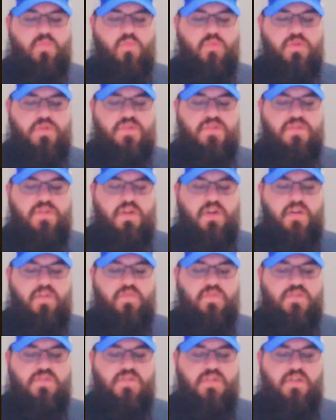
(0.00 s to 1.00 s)
priest
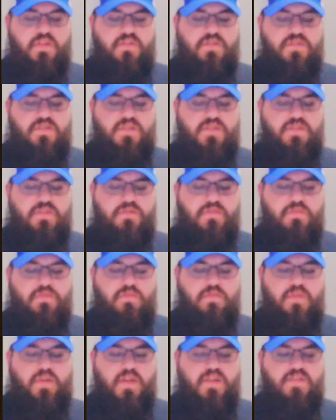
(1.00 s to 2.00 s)
office unto you
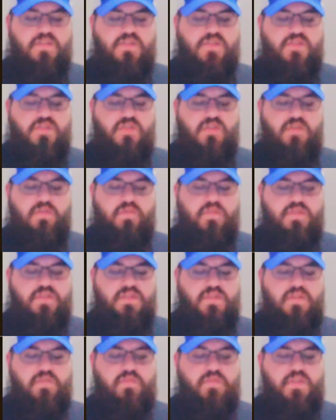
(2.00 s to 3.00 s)
as a
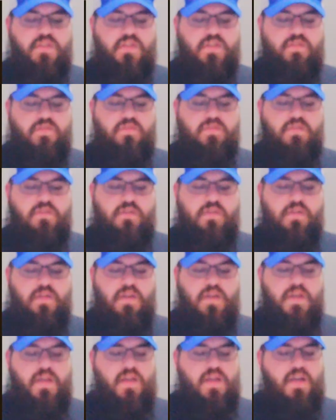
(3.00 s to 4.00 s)
service of gift,
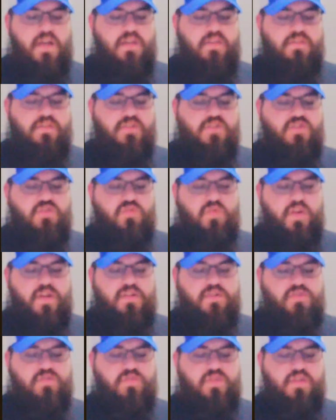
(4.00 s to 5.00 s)
and the
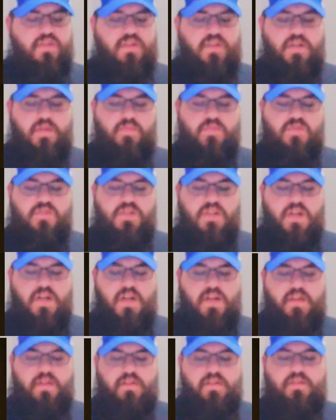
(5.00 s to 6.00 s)
stranger that comes
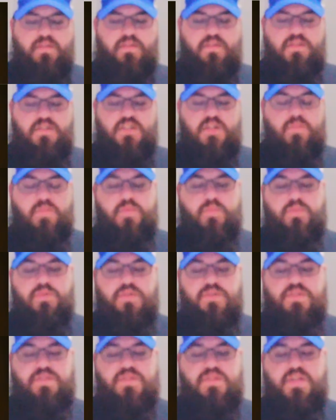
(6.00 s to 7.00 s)
nigh shall be
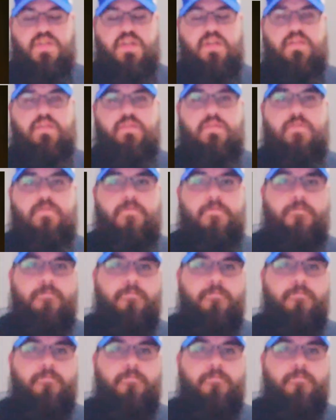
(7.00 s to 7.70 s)
put to death.